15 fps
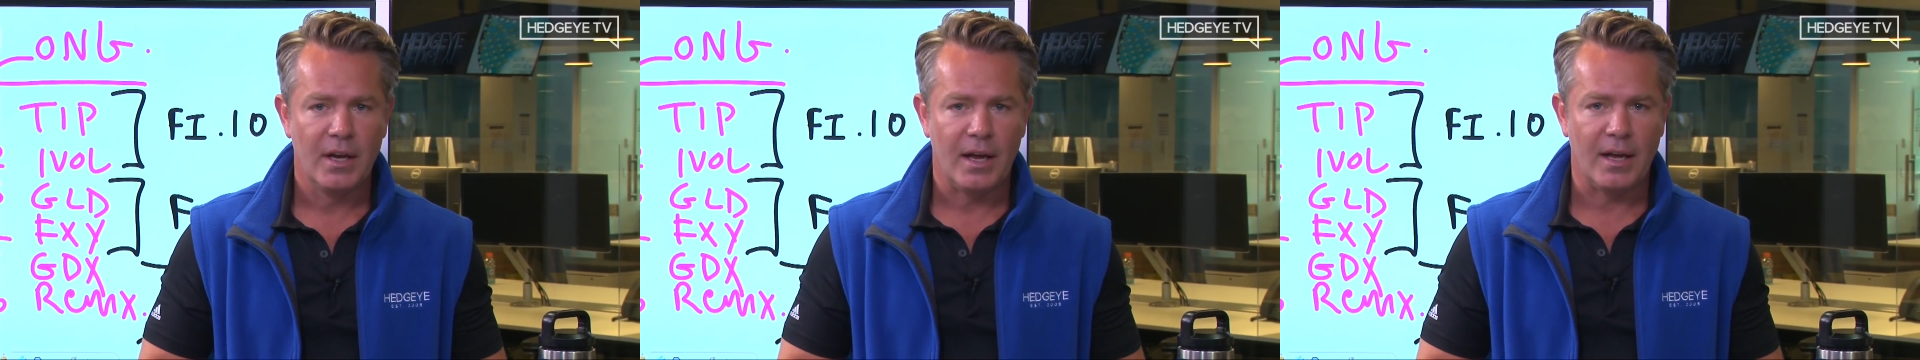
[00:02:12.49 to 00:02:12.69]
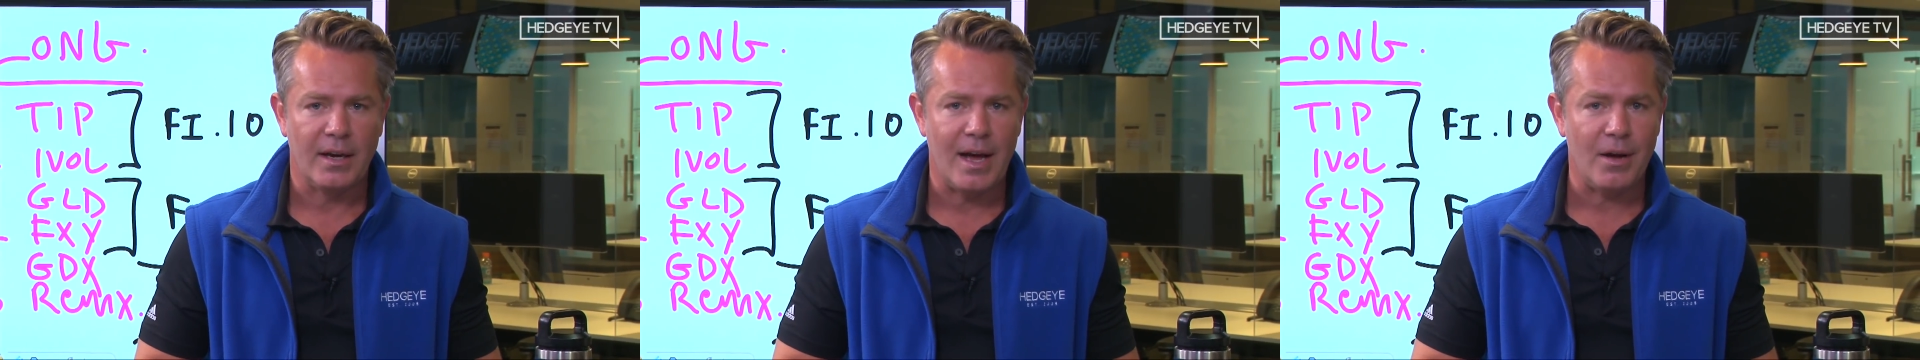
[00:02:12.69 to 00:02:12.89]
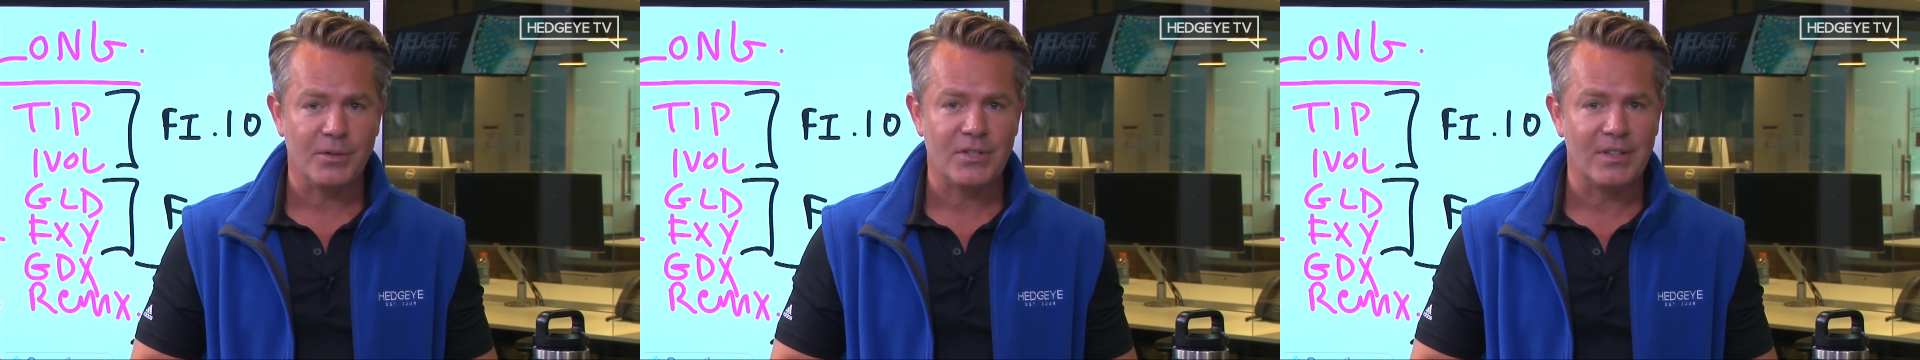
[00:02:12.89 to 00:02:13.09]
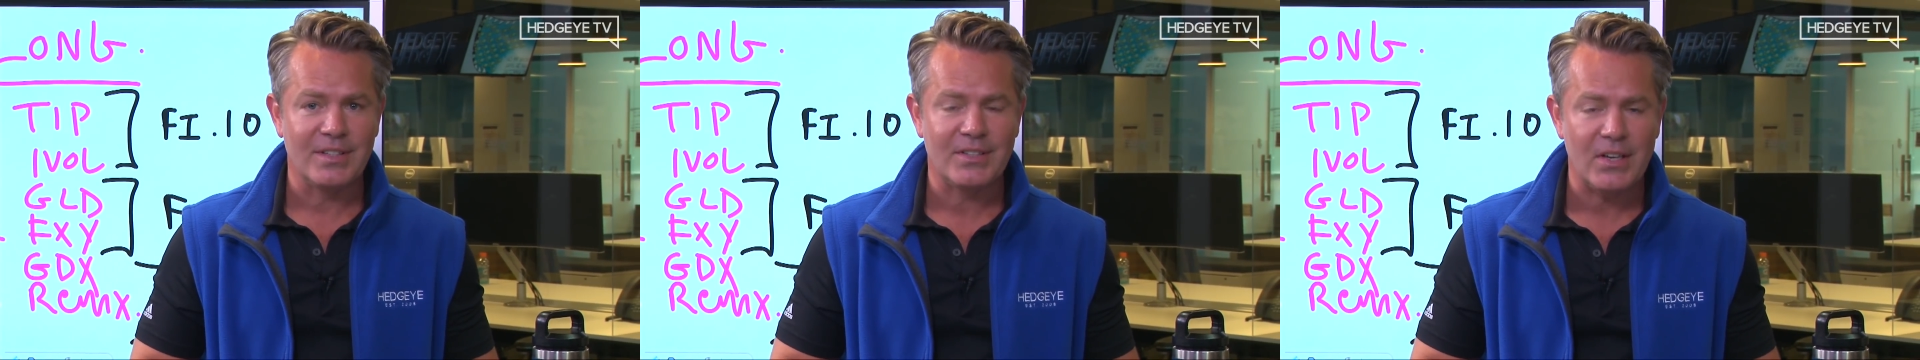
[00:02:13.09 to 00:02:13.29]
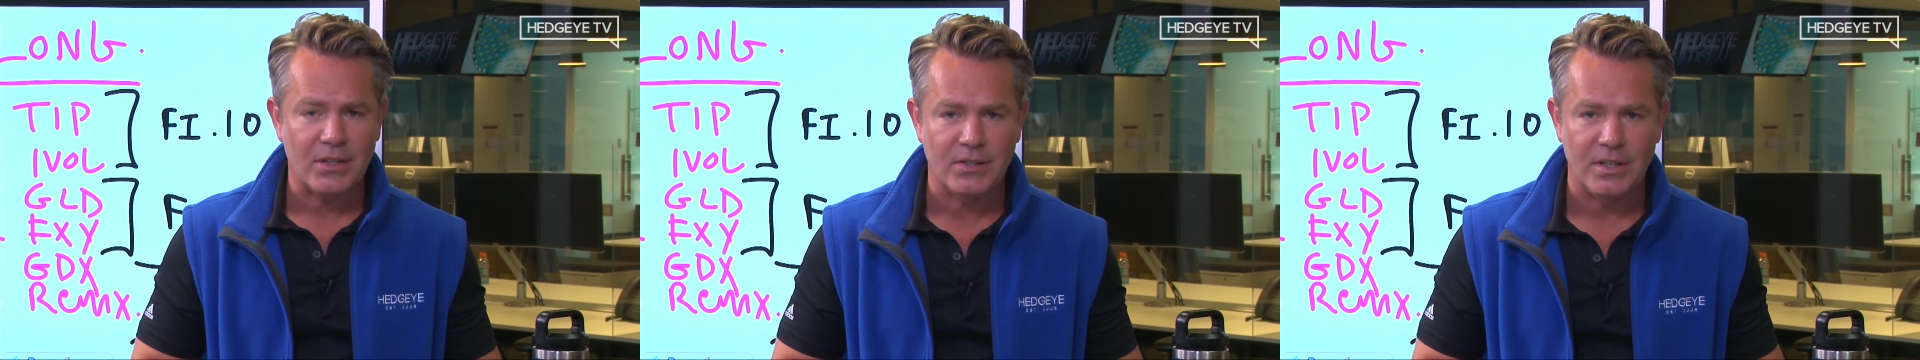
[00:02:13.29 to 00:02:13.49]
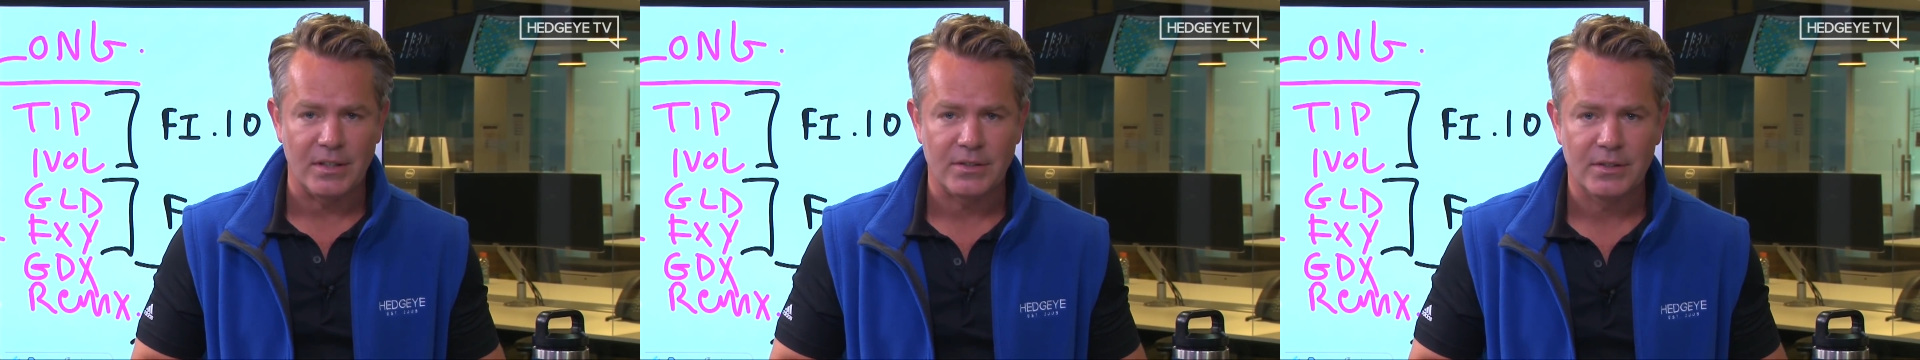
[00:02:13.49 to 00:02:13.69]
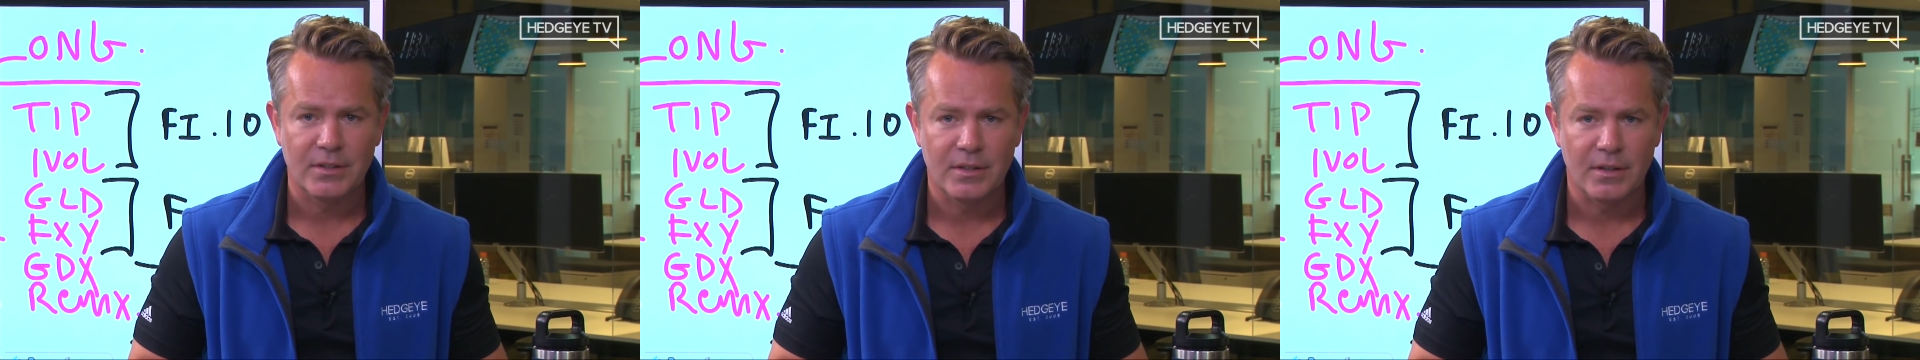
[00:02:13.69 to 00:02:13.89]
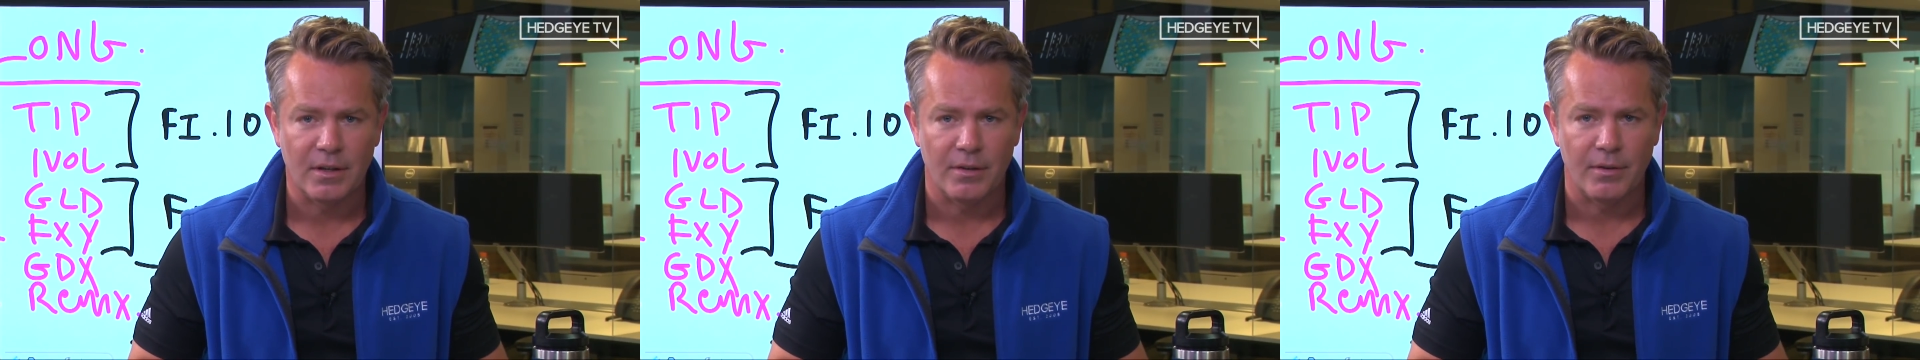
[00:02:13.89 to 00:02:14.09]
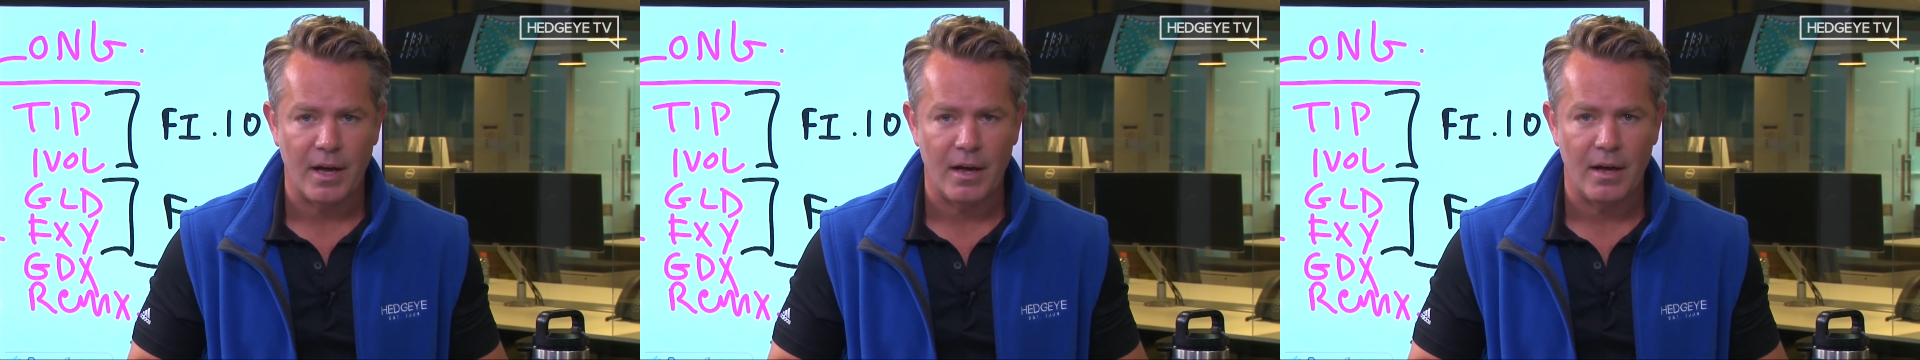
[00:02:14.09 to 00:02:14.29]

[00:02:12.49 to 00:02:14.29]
And now it's in the 60s. Now,